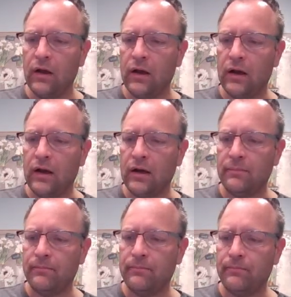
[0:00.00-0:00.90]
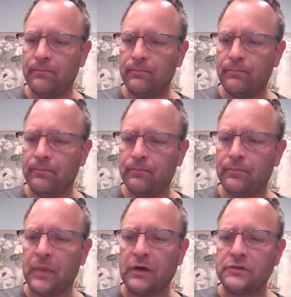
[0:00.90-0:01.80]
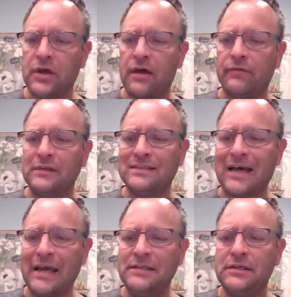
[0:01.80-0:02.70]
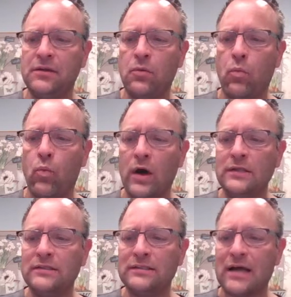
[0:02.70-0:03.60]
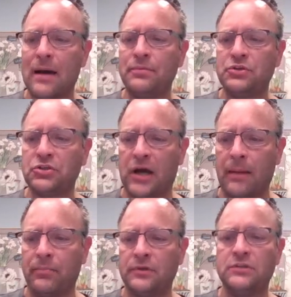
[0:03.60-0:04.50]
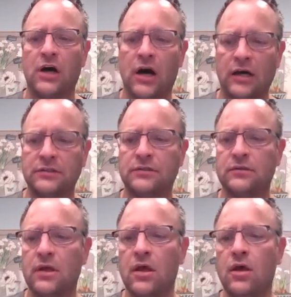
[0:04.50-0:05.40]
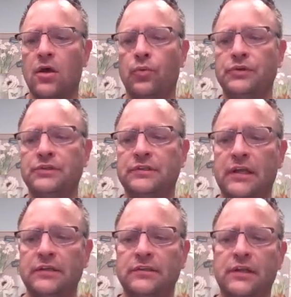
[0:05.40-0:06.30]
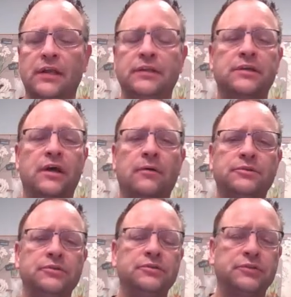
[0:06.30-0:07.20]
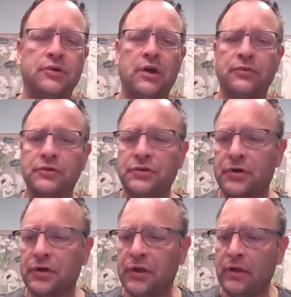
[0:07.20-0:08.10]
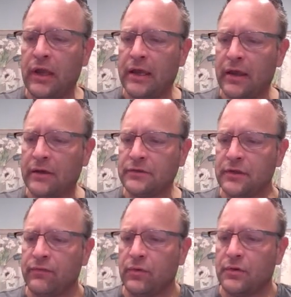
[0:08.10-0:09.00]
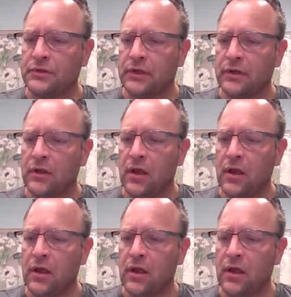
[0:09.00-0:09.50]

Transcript: Um, they also have the Titan One Stop Shop, TOS, which is designated to help students throughout their journey at Cal State Fullerton.